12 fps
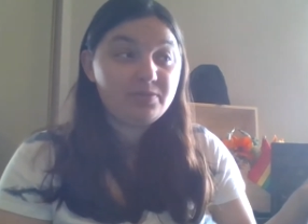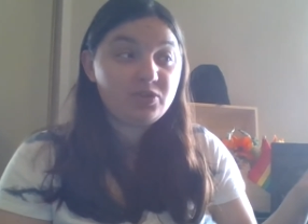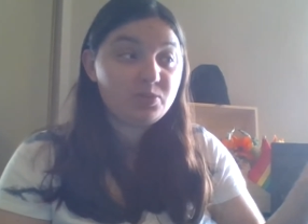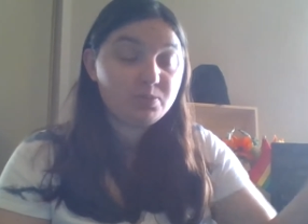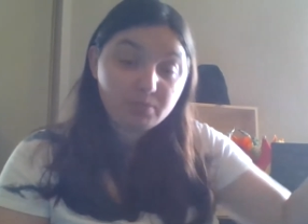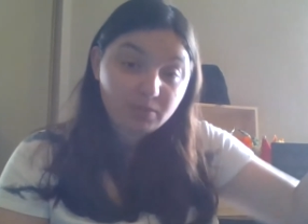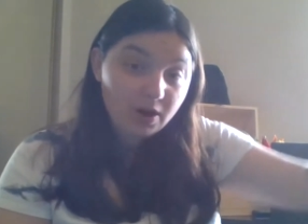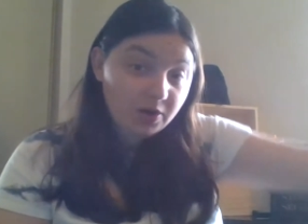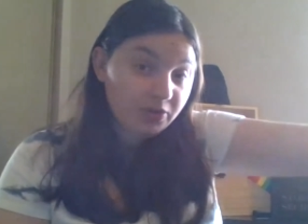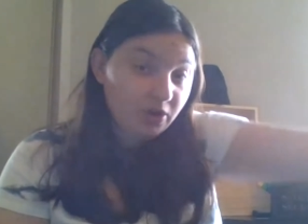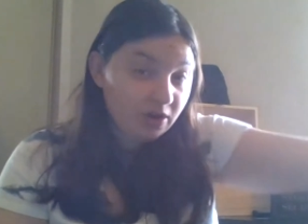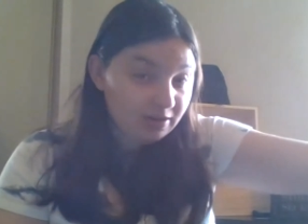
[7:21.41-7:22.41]

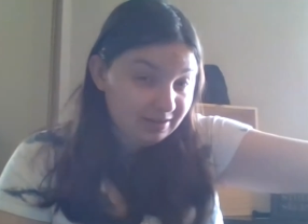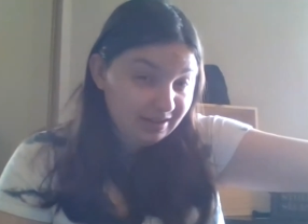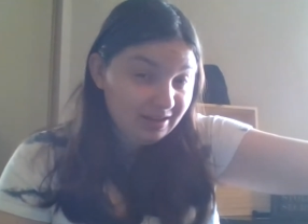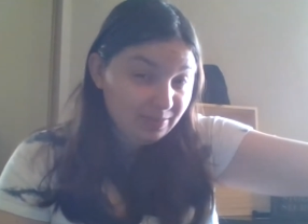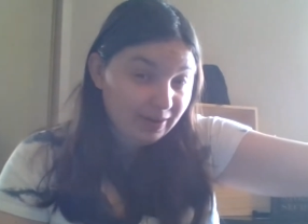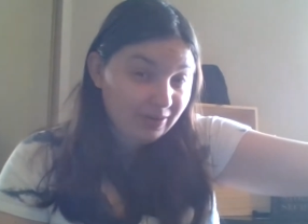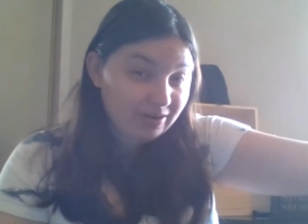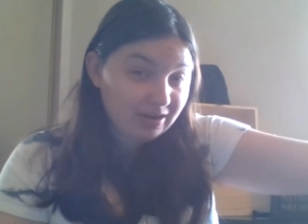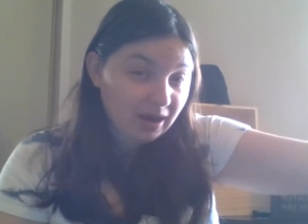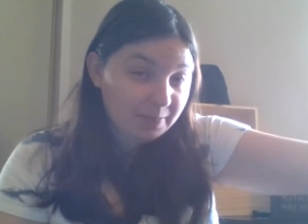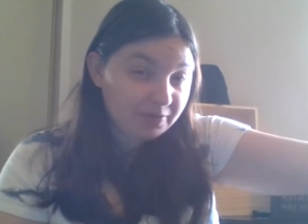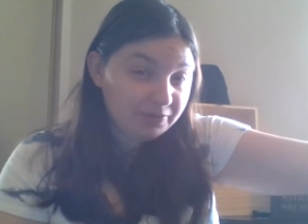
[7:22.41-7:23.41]
small dogs eat about a
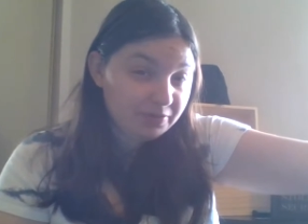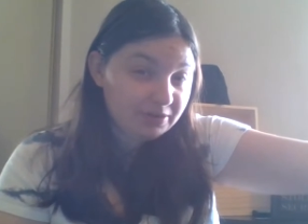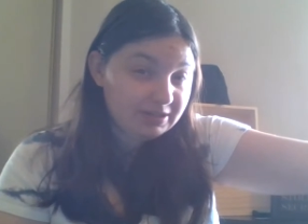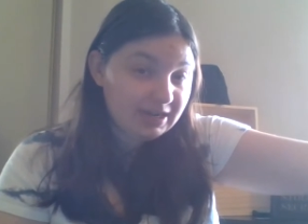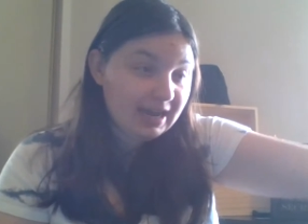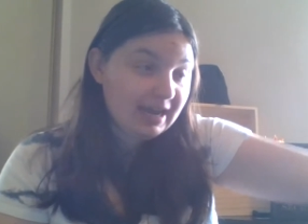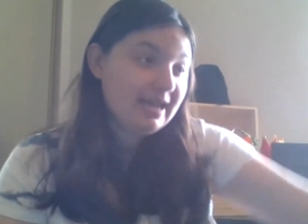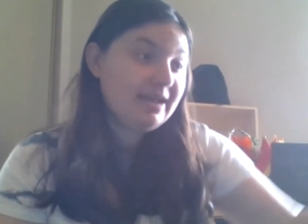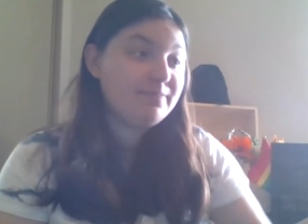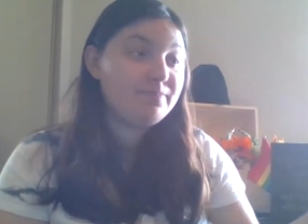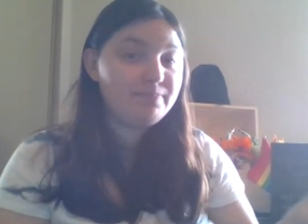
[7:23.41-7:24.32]
cup of food a day.